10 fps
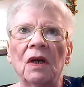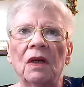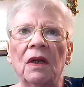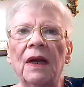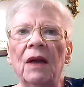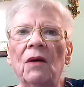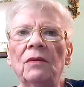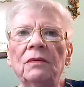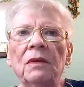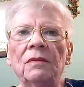Let
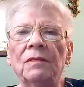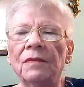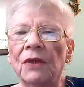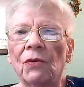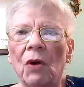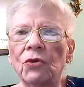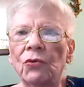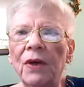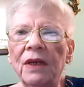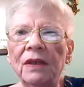alone the
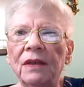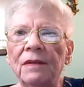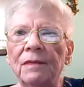groceries,